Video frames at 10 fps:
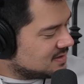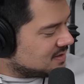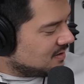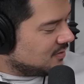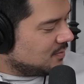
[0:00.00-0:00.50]

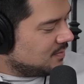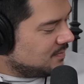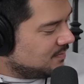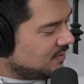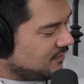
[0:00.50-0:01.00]
so,
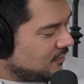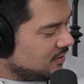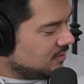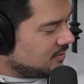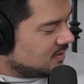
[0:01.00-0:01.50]

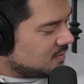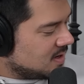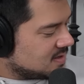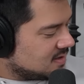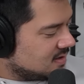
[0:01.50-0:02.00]
before you were into
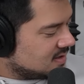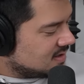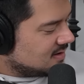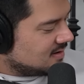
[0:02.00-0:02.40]
PCs,